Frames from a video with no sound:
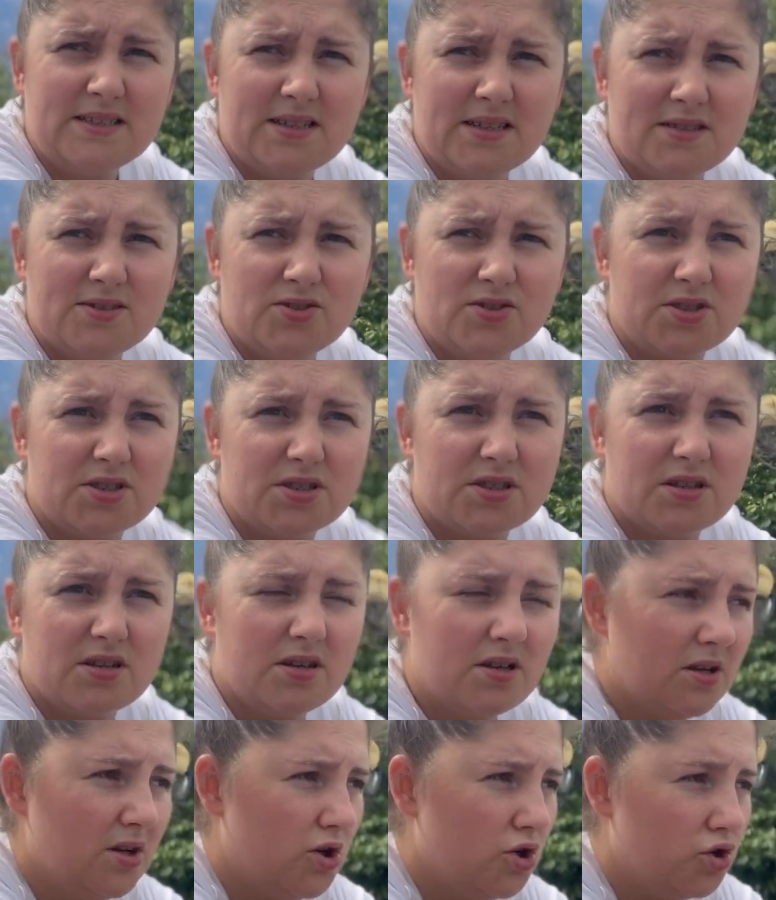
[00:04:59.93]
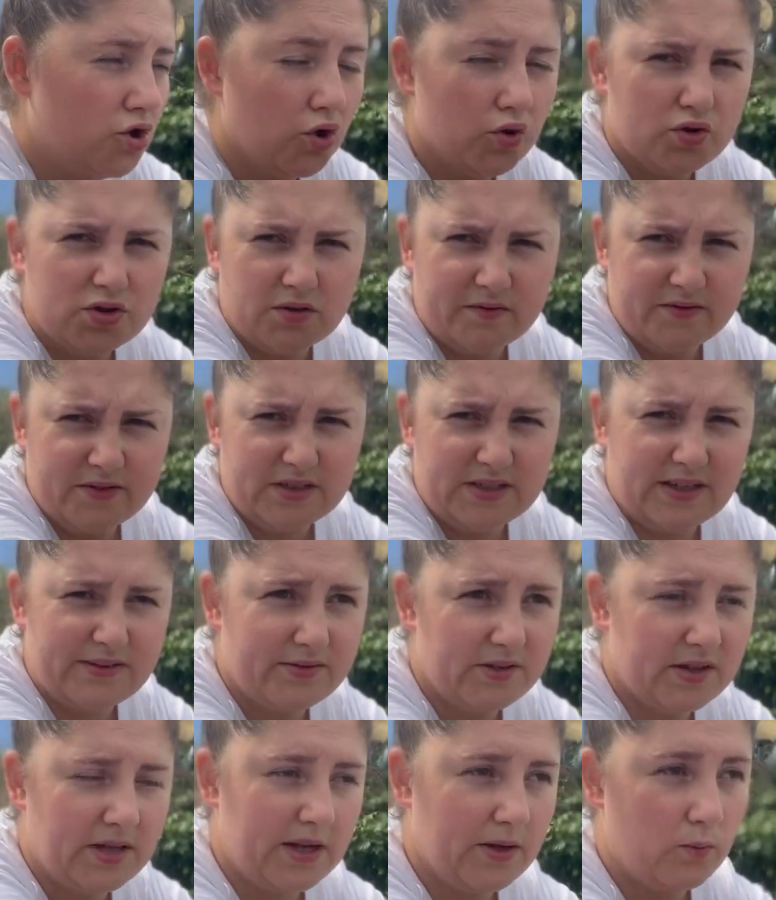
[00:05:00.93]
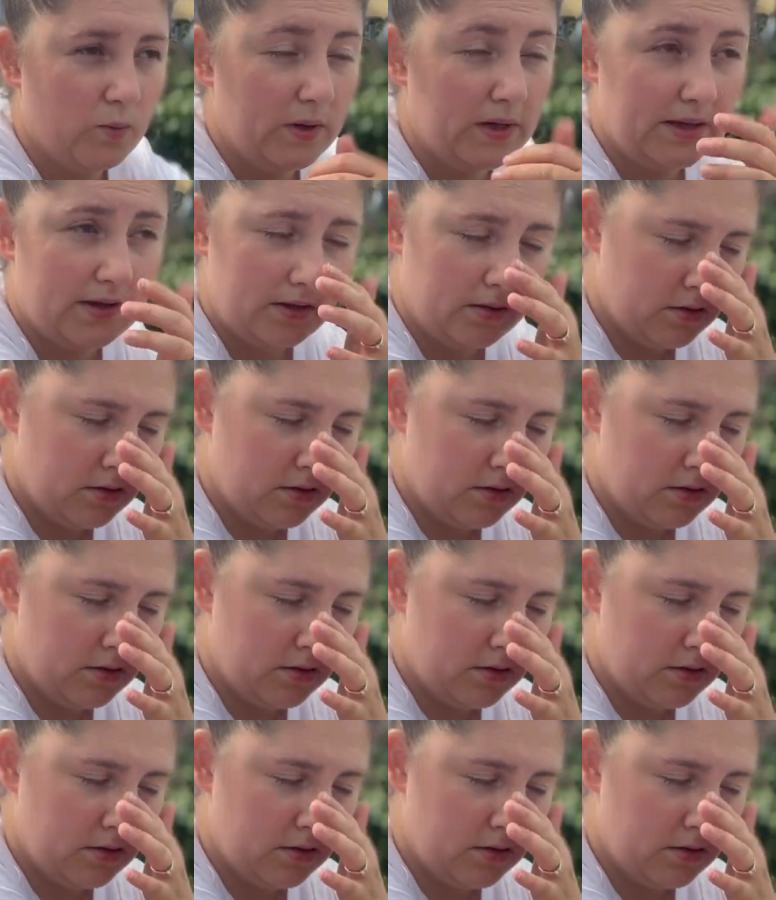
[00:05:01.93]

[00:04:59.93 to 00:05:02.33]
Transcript: to just do something different like we